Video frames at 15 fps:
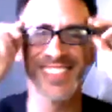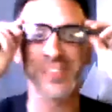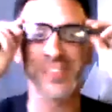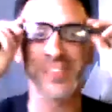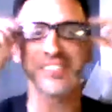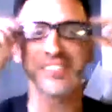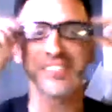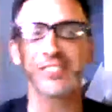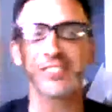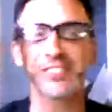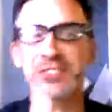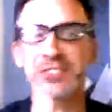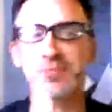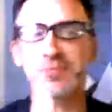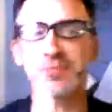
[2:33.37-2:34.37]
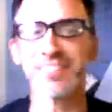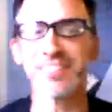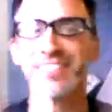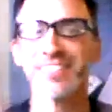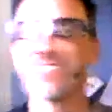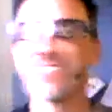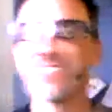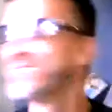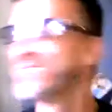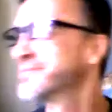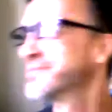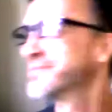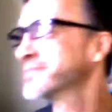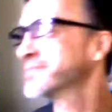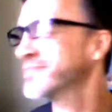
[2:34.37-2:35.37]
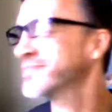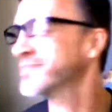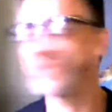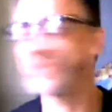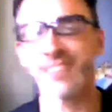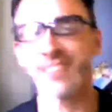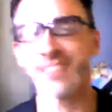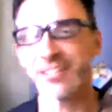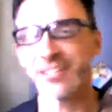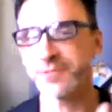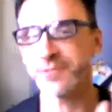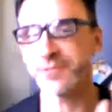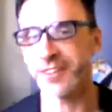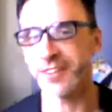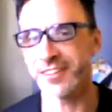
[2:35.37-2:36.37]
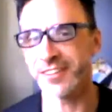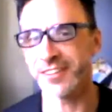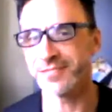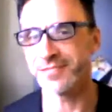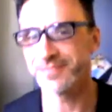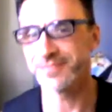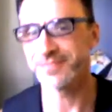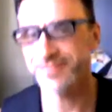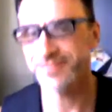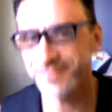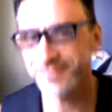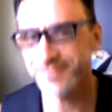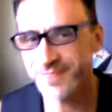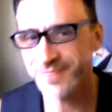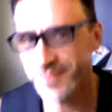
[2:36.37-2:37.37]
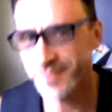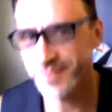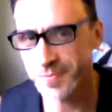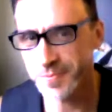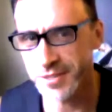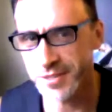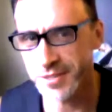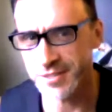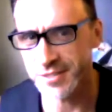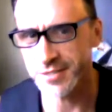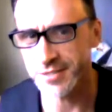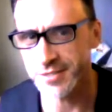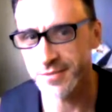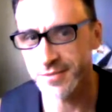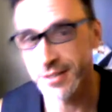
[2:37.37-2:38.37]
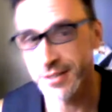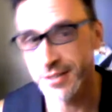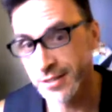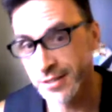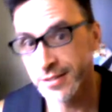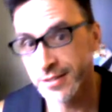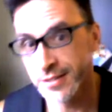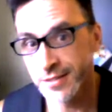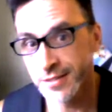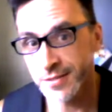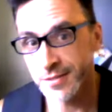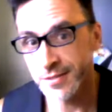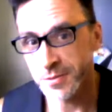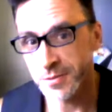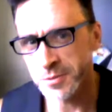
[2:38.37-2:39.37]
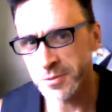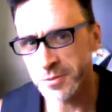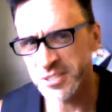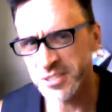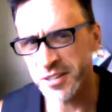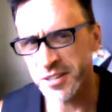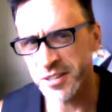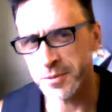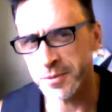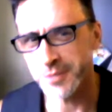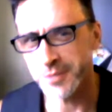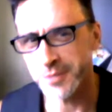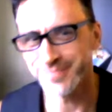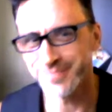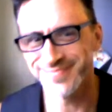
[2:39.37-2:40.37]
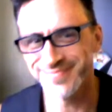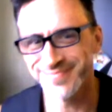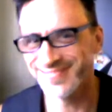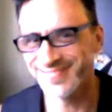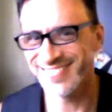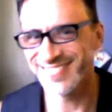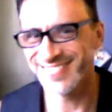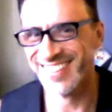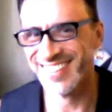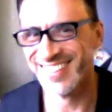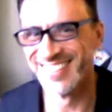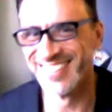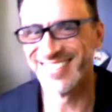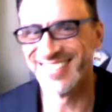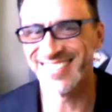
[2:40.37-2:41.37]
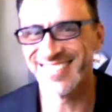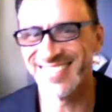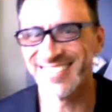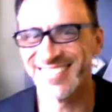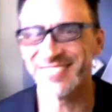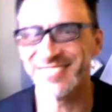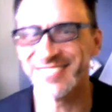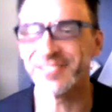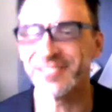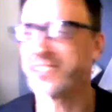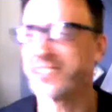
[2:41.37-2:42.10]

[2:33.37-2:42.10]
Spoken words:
It's just me. And that's fine. Because what I want to talk about isn't very